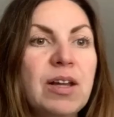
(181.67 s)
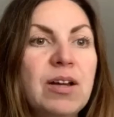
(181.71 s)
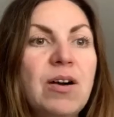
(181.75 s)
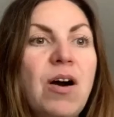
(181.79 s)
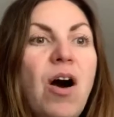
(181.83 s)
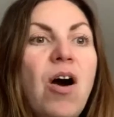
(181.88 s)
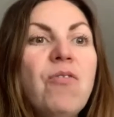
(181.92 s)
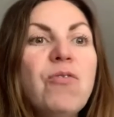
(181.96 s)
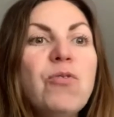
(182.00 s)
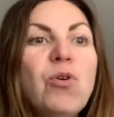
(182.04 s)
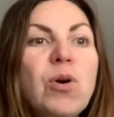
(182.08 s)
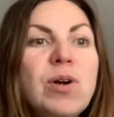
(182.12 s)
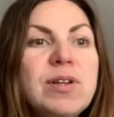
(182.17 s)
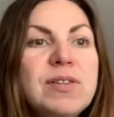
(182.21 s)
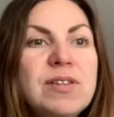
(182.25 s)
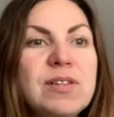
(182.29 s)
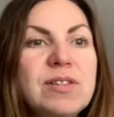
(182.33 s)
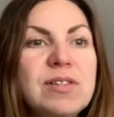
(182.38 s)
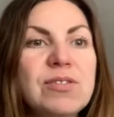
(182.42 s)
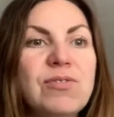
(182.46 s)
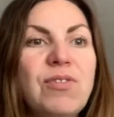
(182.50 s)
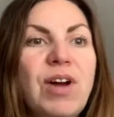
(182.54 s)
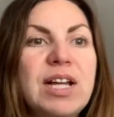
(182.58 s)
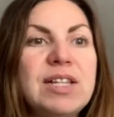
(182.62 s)
Of course
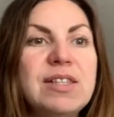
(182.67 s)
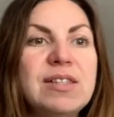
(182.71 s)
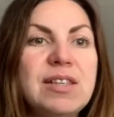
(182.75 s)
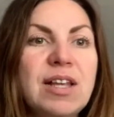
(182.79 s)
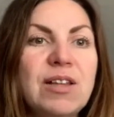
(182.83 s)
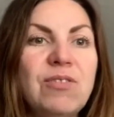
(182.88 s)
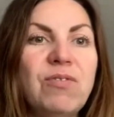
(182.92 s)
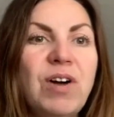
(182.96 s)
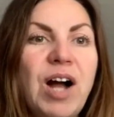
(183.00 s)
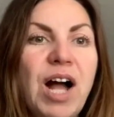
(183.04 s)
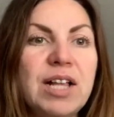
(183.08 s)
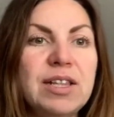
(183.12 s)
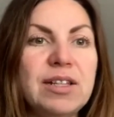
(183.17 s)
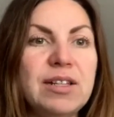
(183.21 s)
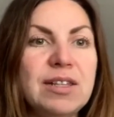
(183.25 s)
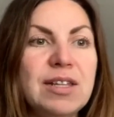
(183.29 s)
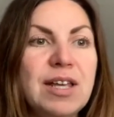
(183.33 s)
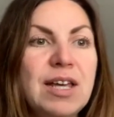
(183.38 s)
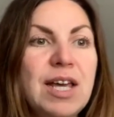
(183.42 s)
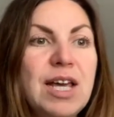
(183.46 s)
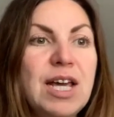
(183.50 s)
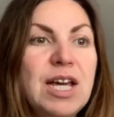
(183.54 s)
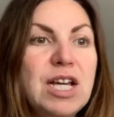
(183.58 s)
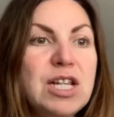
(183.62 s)
it's right, said Violet.
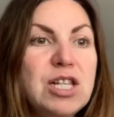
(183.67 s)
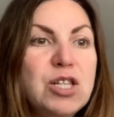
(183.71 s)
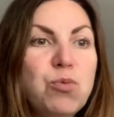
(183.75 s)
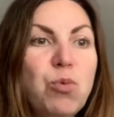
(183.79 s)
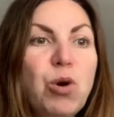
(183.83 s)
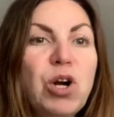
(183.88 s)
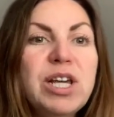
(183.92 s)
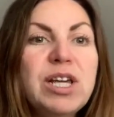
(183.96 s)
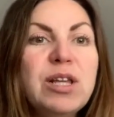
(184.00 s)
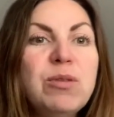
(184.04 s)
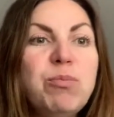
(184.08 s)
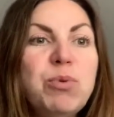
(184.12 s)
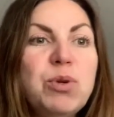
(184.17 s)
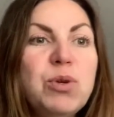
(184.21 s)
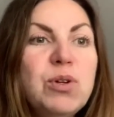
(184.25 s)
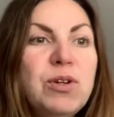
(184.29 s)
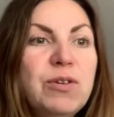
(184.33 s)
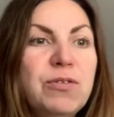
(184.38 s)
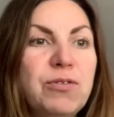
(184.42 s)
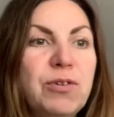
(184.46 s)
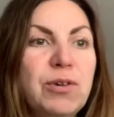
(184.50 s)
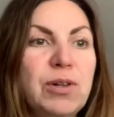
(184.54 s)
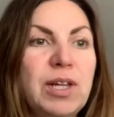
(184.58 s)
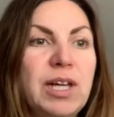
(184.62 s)
It's working
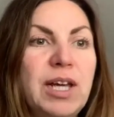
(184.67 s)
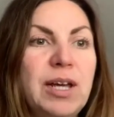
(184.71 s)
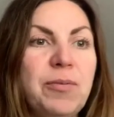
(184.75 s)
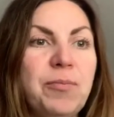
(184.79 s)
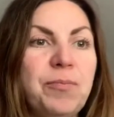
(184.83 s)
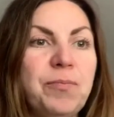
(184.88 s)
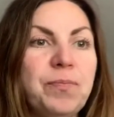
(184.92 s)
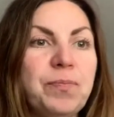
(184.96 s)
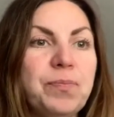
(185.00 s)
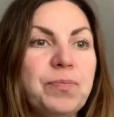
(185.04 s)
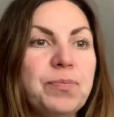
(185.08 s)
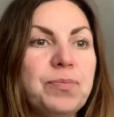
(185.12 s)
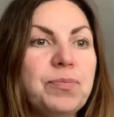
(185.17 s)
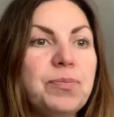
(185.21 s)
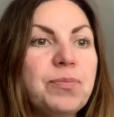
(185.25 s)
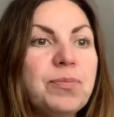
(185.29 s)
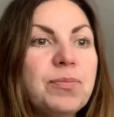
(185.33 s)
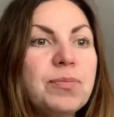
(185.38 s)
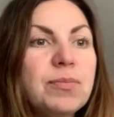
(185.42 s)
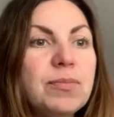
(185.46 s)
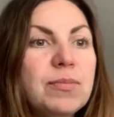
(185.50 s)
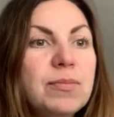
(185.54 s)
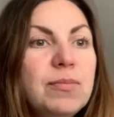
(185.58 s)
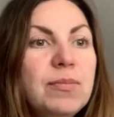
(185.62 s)
beautifully.
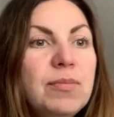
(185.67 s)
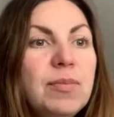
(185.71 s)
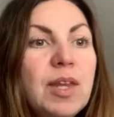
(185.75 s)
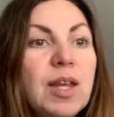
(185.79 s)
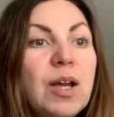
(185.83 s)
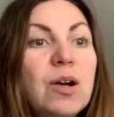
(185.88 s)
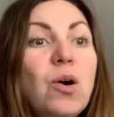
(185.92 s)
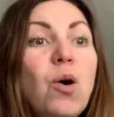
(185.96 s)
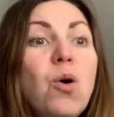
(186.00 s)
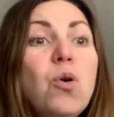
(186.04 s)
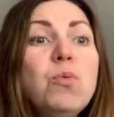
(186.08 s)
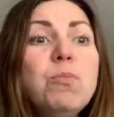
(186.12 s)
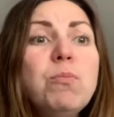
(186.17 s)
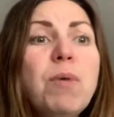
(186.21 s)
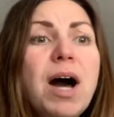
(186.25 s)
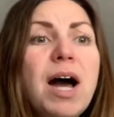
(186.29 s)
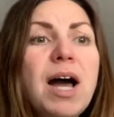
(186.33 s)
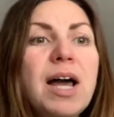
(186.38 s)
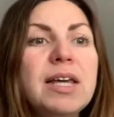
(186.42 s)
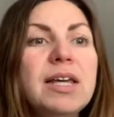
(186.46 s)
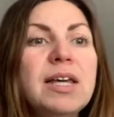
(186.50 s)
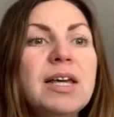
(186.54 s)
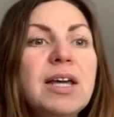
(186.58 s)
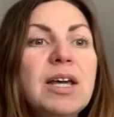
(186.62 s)
Oh
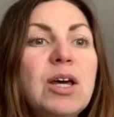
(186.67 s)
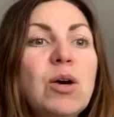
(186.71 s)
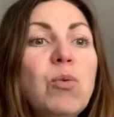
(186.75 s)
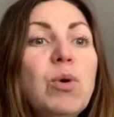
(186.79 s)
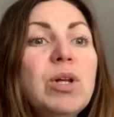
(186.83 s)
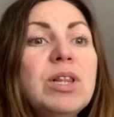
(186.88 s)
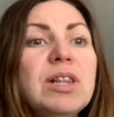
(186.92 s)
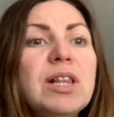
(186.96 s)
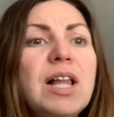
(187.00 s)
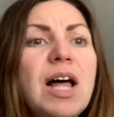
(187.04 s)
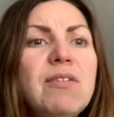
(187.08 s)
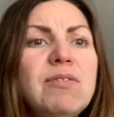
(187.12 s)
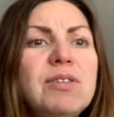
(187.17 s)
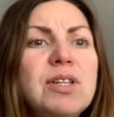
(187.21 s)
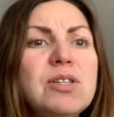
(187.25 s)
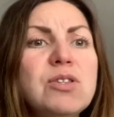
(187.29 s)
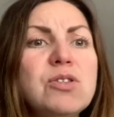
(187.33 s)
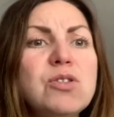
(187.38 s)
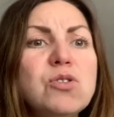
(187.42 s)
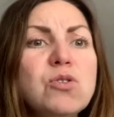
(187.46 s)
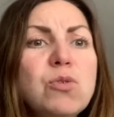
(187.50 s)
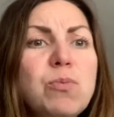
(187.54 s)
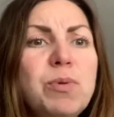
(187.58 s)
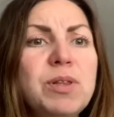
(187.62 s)
my, what lovely
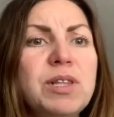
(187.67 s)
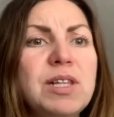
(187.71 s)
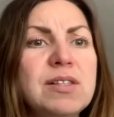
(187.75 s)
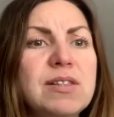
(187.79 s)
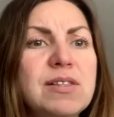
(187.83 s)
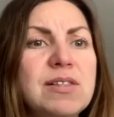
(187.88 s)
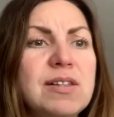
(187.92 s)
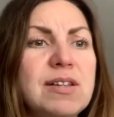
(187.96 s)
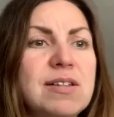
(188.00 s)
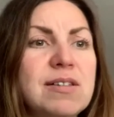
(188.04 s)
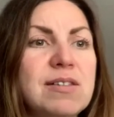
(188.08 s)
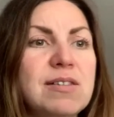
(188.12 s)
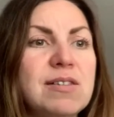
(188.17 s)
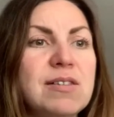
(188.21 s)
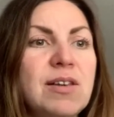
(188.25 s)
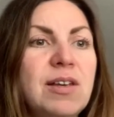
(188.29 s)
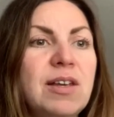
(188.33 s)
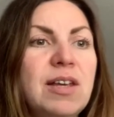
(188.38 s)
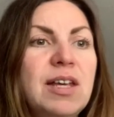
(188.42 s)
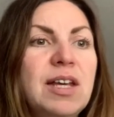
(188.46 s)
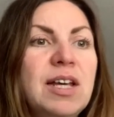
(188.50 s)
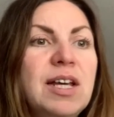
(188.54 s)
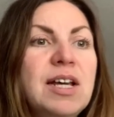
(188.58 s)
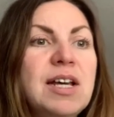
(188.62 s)
soup this is.
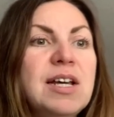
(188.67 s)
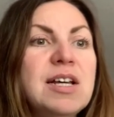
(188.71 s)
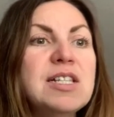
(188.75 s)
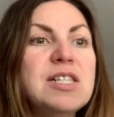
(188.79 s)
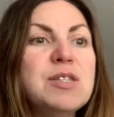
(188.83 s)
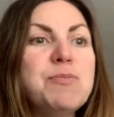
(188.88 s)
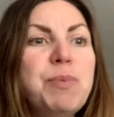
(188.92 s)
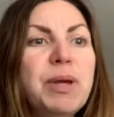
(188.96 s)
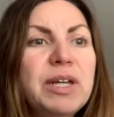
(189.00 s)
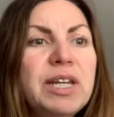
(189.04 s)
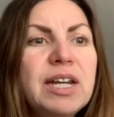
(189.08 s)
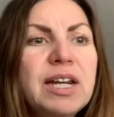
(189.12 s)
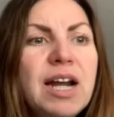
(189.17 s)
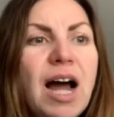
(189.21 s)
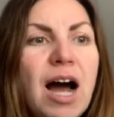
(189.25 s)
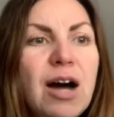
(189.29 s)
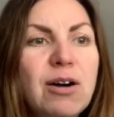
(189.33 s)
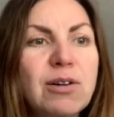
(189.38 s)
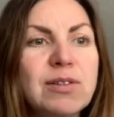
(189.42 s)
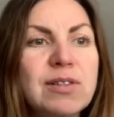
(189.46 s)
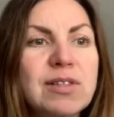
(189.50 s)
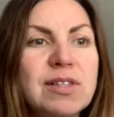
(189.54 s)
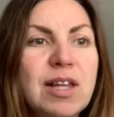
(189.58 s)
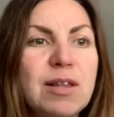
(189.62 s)
Spit it
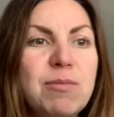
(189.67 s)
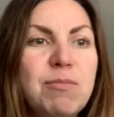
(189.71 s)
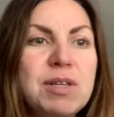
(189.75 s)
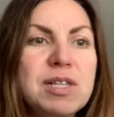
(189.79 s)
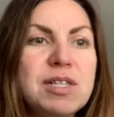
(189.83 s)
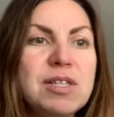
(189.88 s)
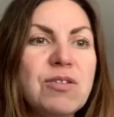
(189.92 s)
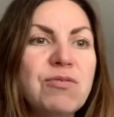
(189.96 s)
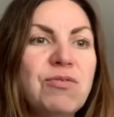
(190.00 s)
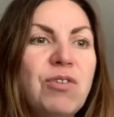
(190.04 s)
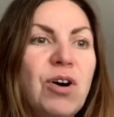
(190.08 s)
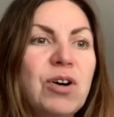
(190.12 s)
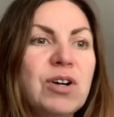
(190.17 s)
out, said Mr.